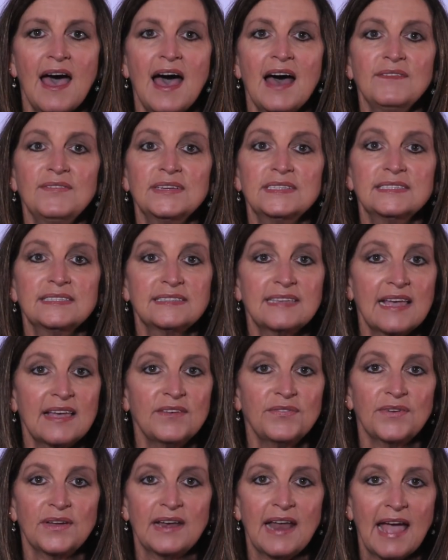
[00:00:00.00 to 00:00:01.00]
Have a
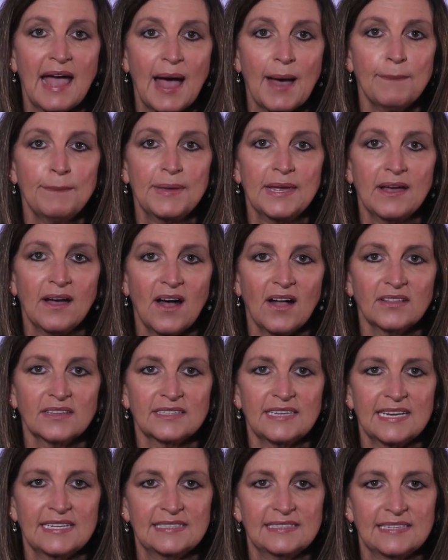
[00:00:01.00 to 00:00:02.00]
safe and happy
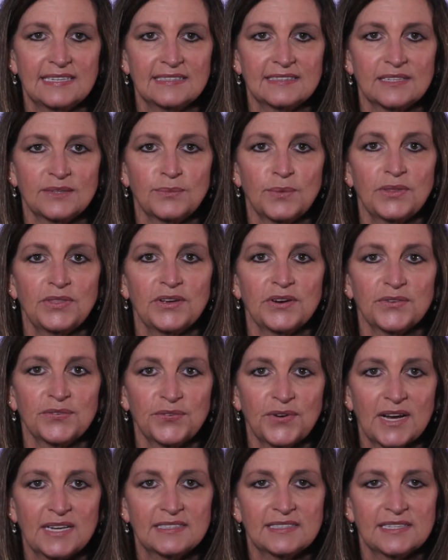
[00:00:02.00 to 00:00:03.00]
holiday season with your
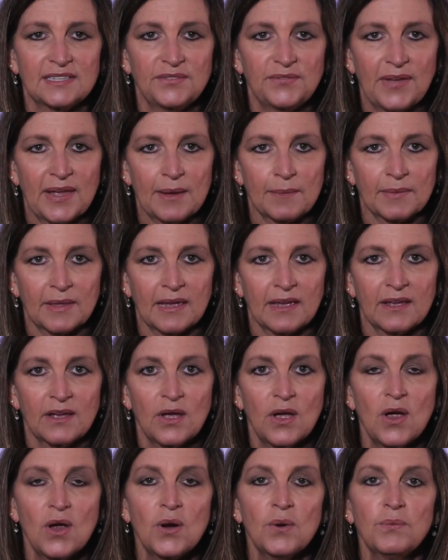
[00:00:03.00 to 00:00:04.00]
friends and family.
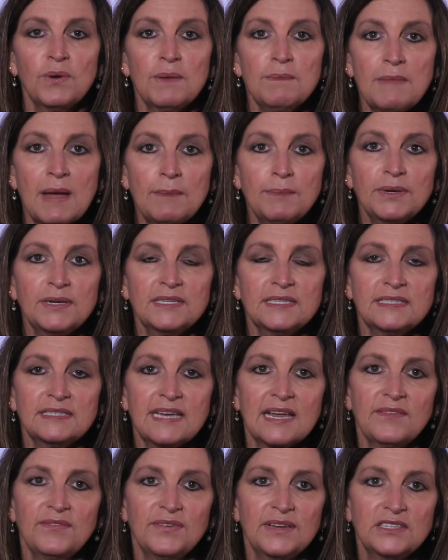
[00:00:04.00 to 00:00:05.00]
Remember to
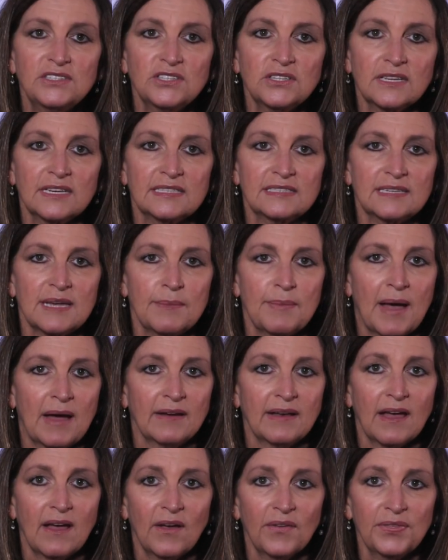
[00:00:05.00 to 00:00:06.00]
stay vigilant
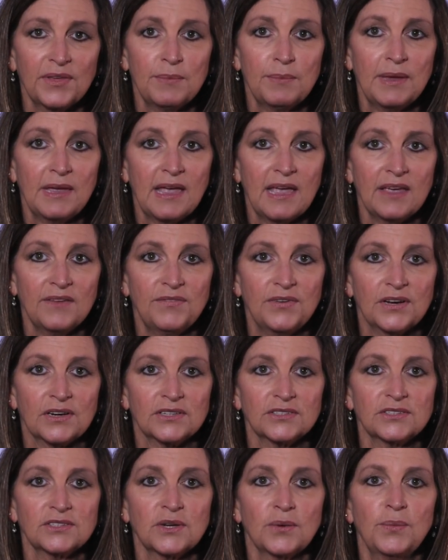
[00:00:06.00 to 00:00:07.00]
about healthy
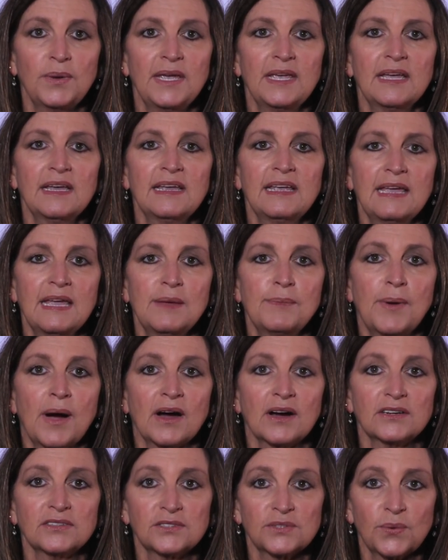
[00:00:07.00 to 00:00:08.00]
behaviors so we can keep
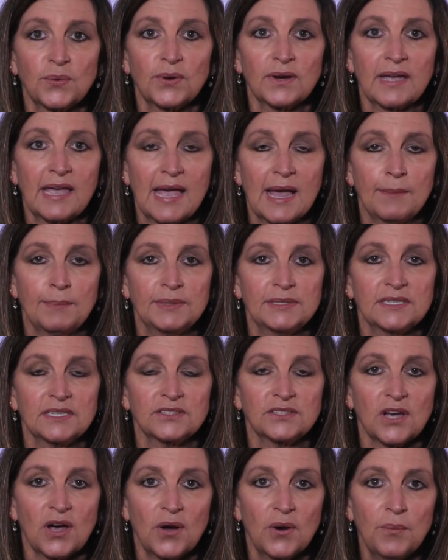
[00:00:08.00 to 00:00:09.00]
our school
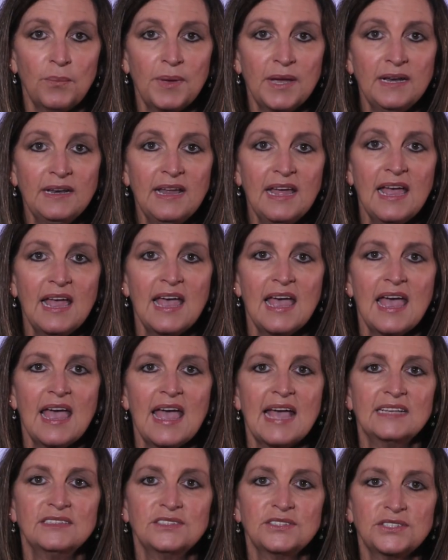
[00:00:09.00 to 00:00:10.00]
campuses open
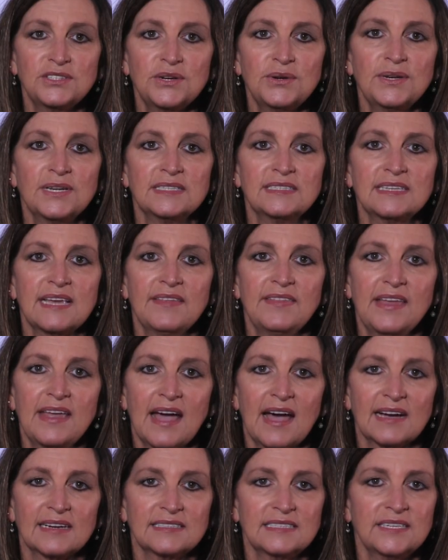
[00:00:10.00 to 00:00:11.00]
and students and the
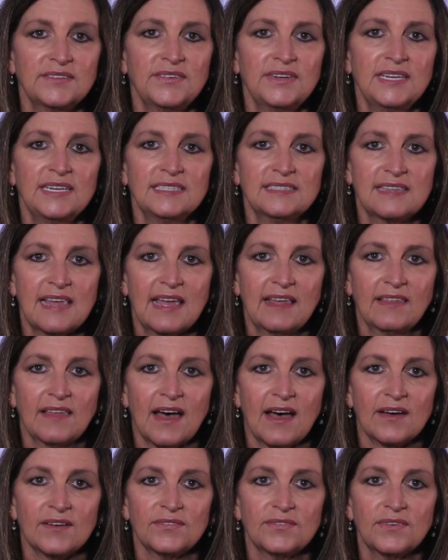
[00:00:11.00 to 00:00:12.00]
activities they
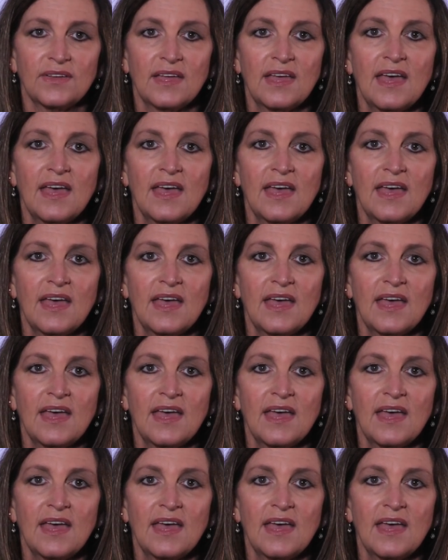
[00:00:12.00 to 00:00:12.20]
love.